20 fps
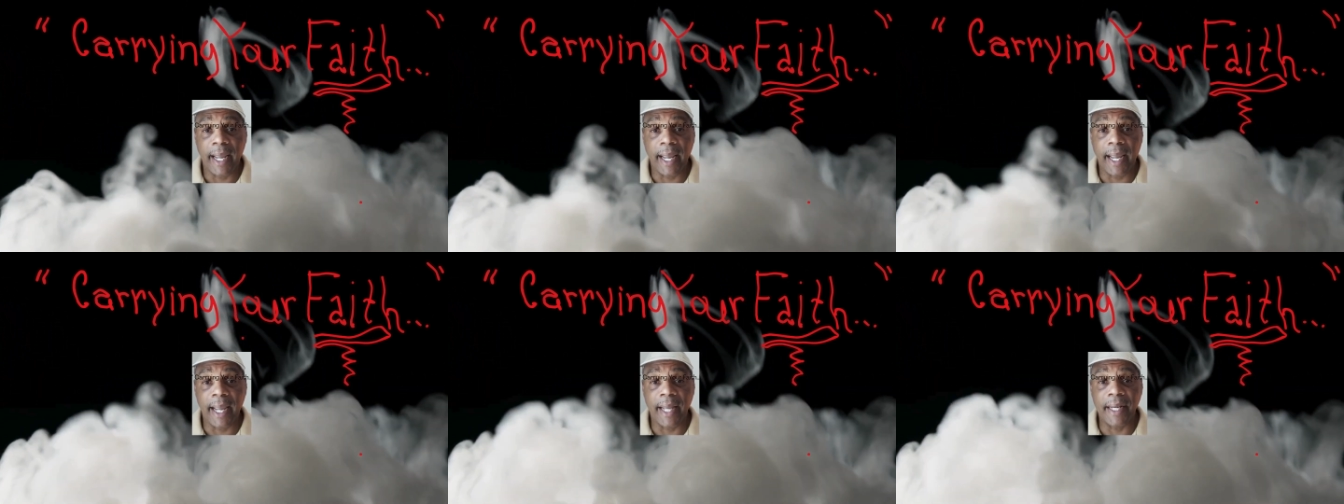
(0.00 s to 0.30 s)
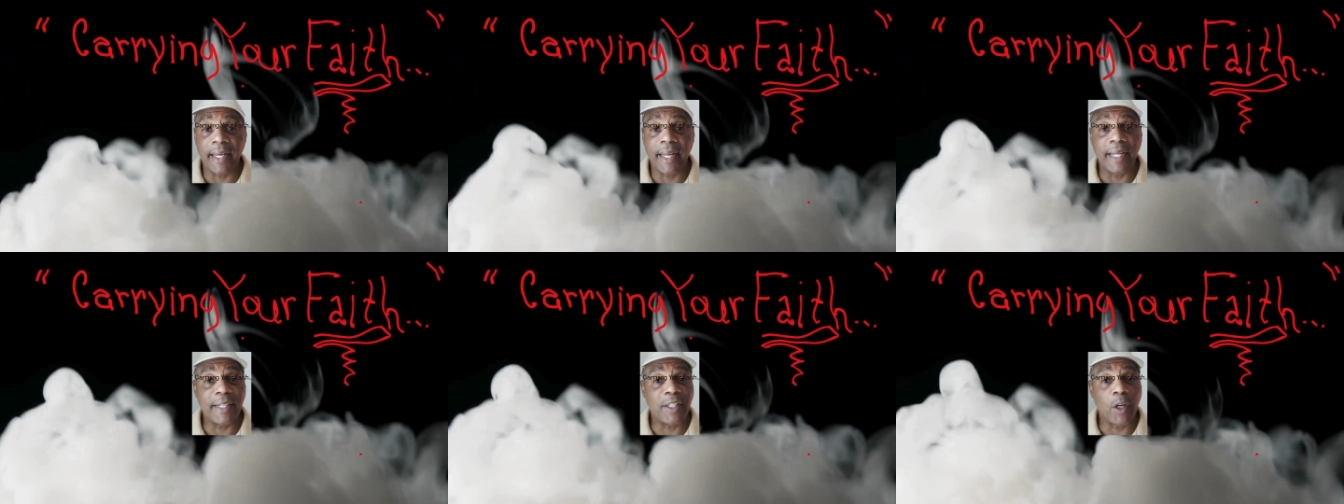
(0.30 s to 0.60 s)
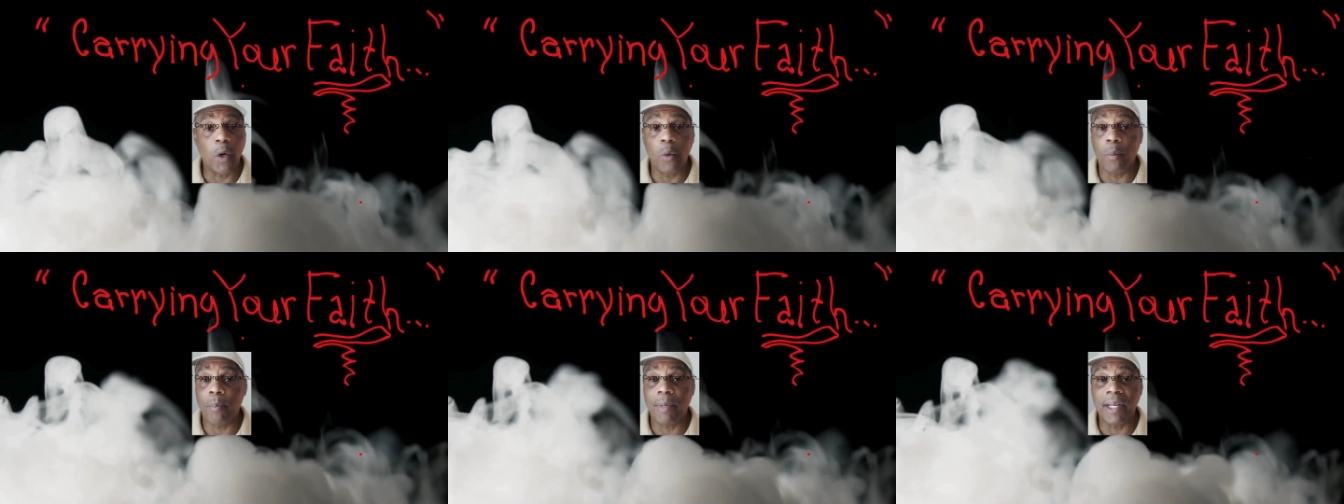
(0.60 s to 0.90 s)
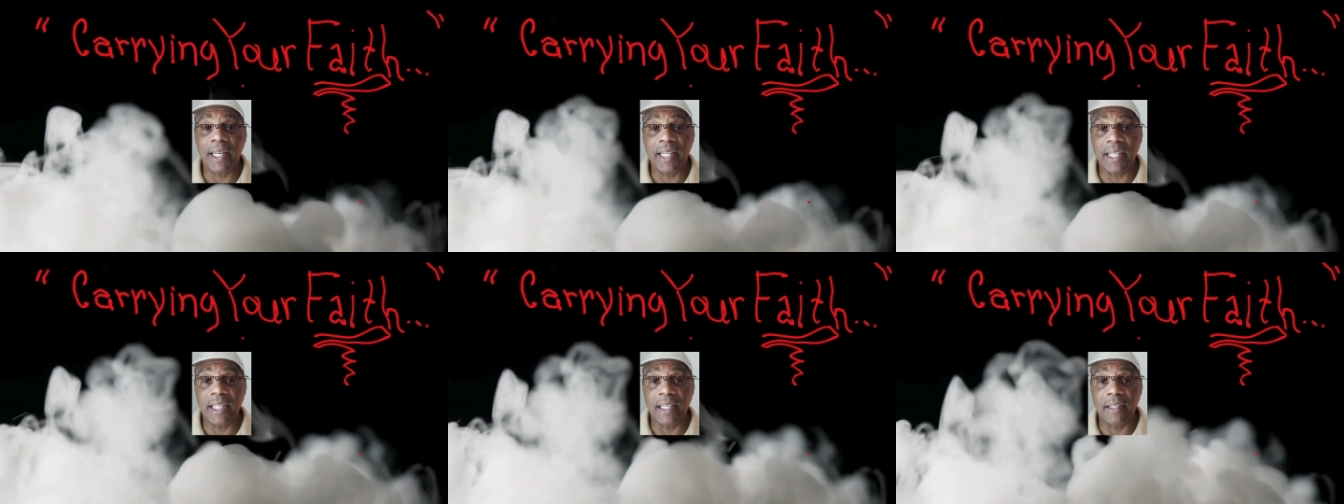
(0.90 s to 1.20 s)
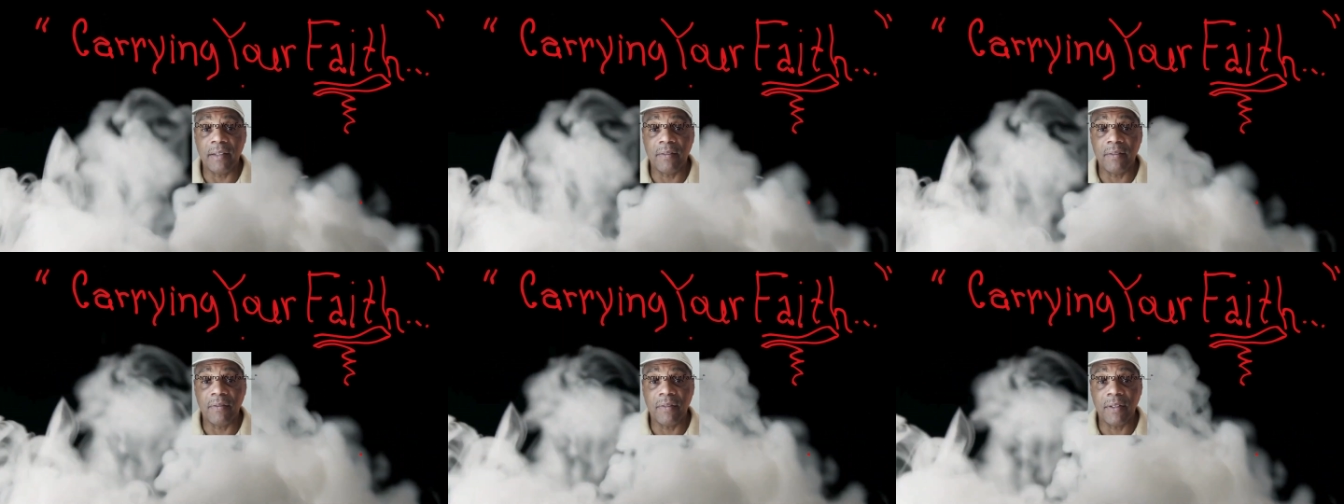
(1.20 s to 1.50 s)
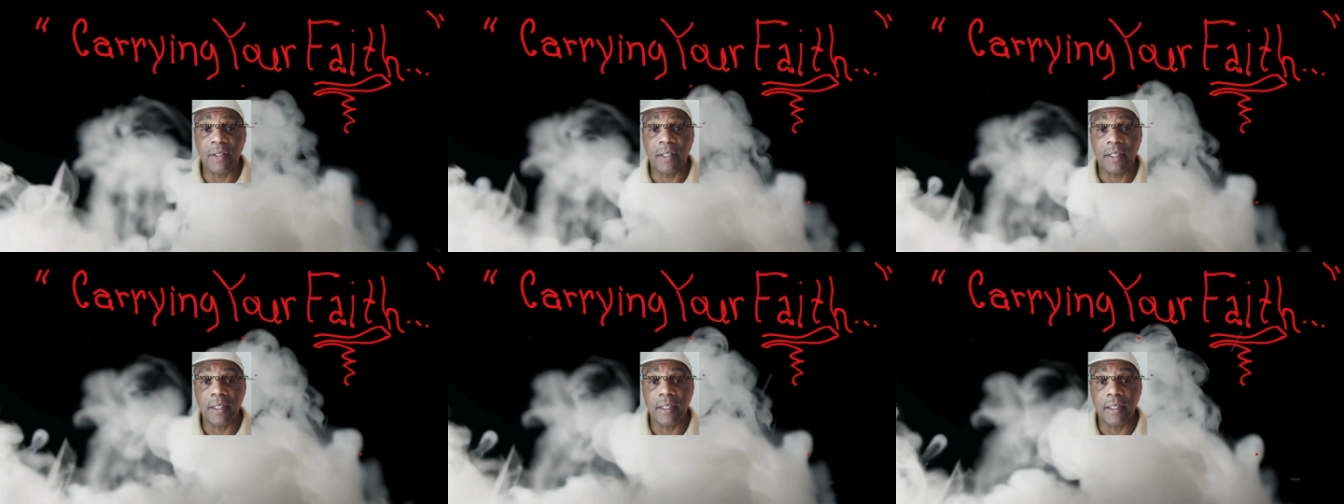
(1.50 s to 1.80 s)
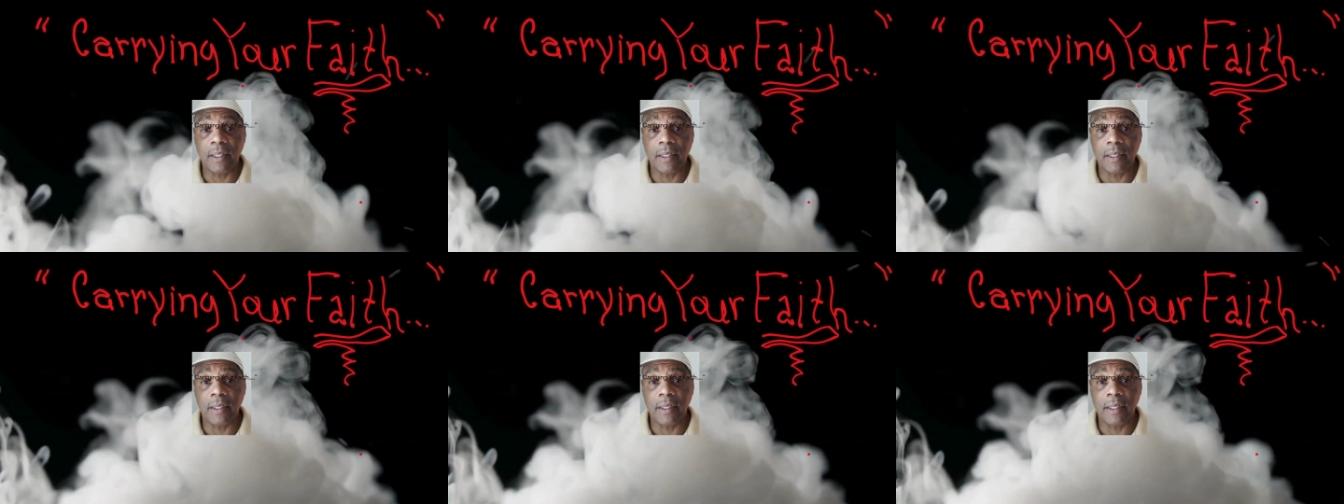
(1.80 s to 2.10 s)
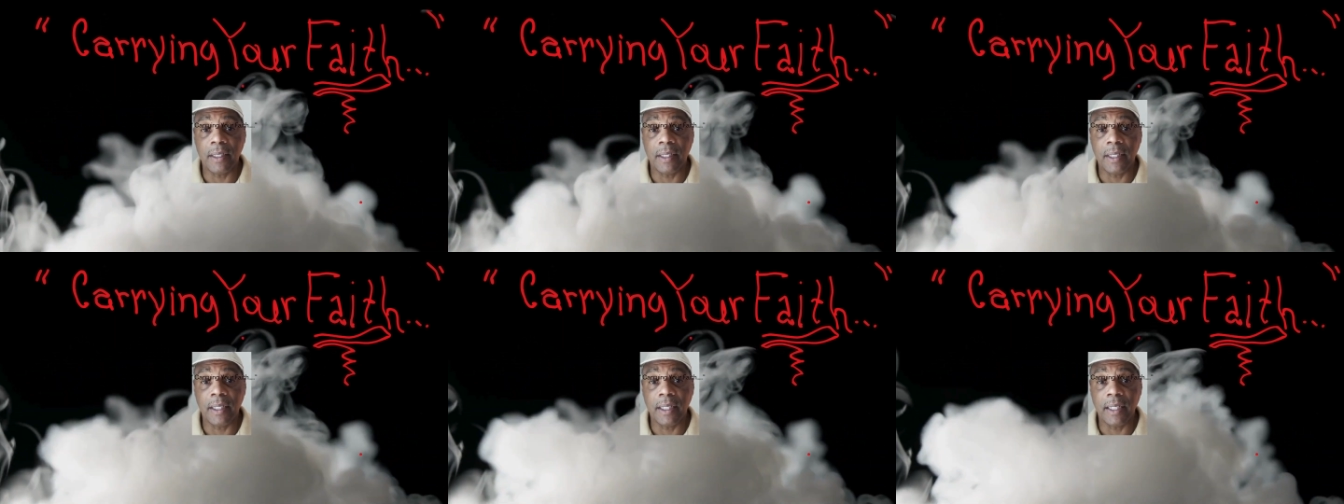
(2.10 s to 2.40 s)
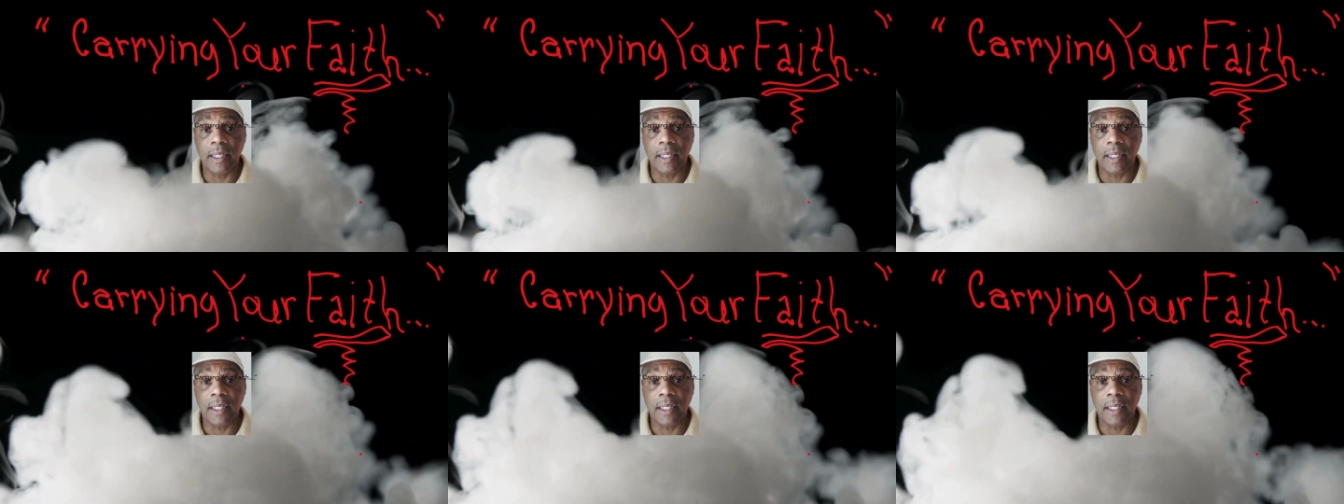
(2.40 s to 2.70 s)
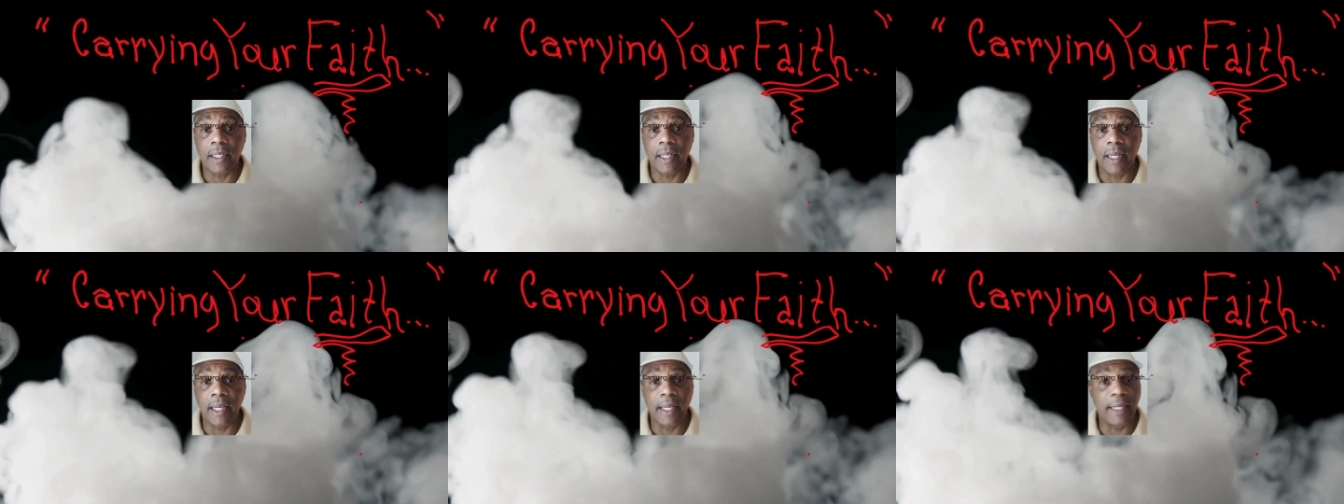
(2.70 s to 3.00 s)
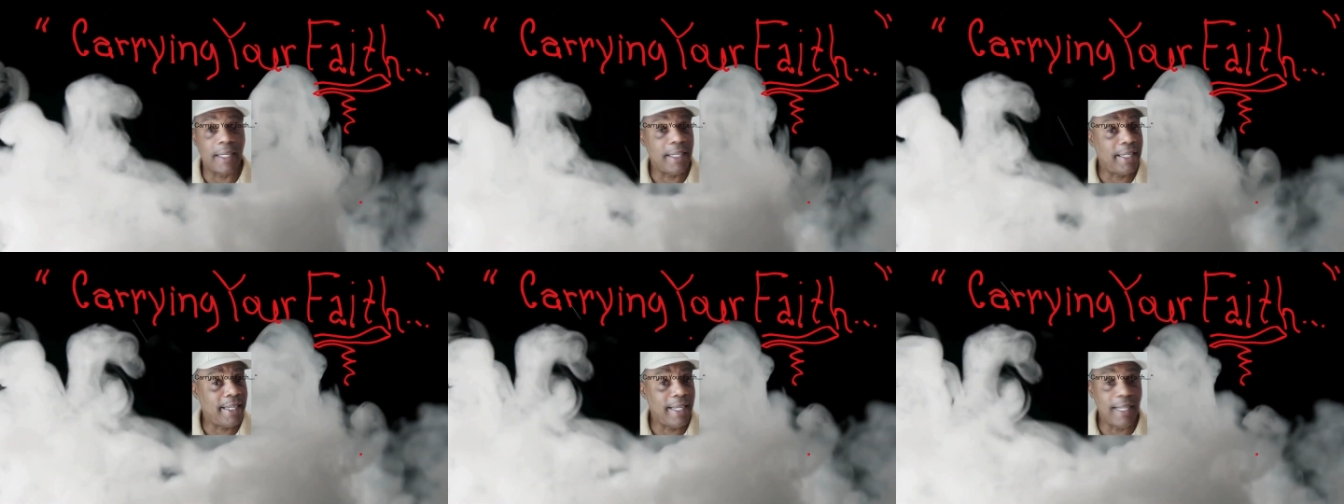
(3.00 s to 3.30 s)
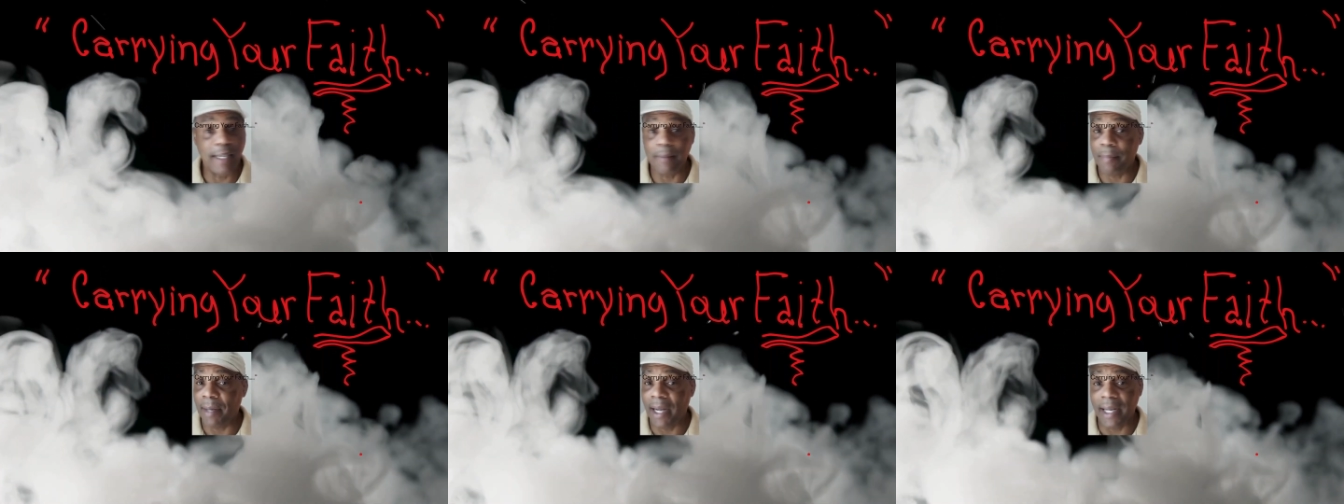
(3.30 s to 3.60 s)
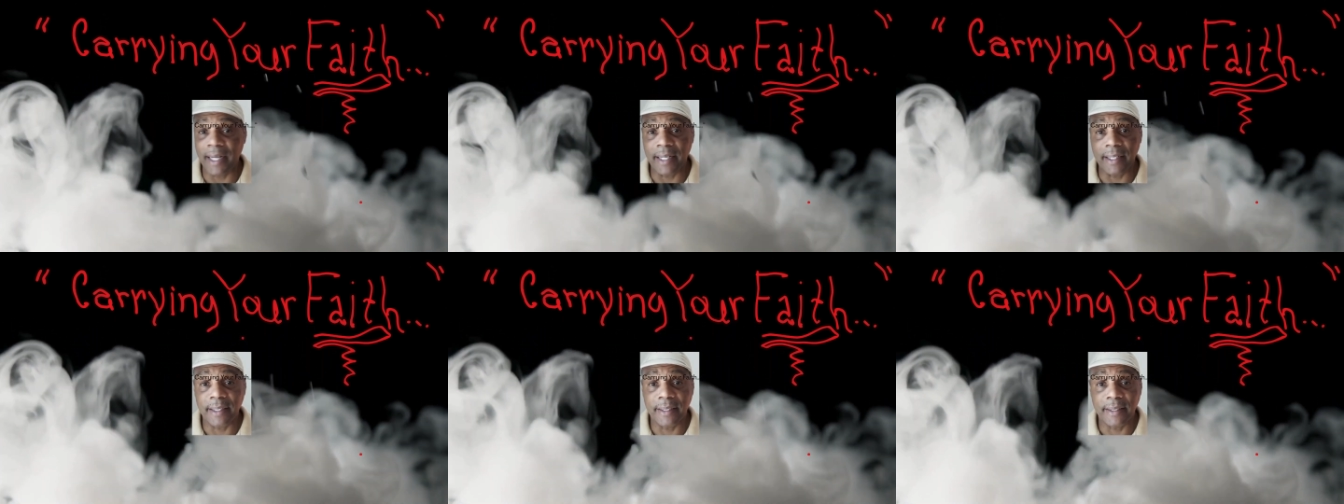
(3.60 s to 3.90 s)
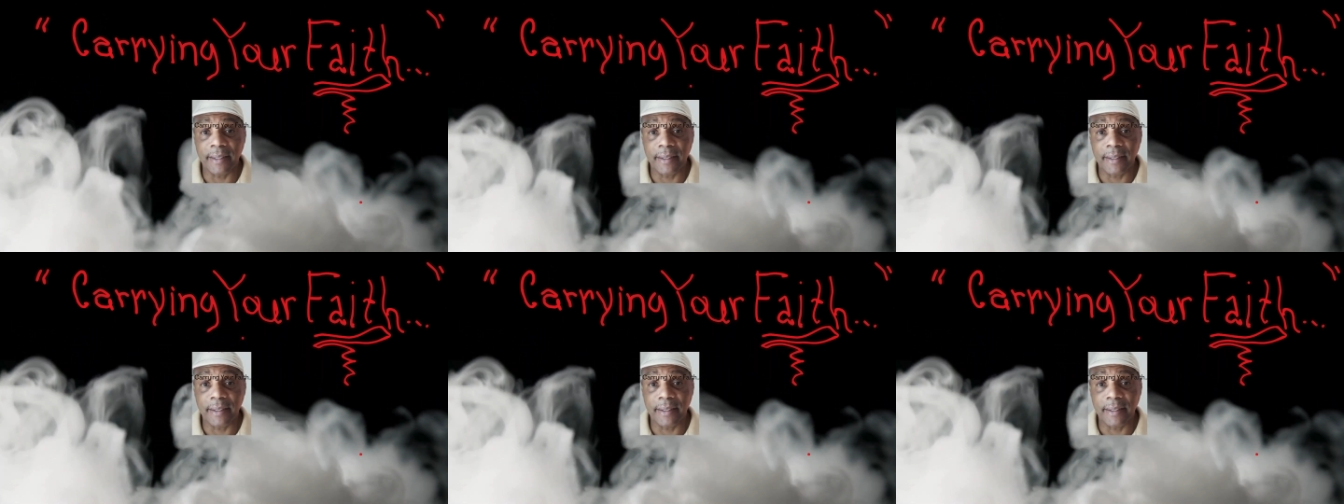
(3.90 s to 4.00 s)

and they don't believe in anybody.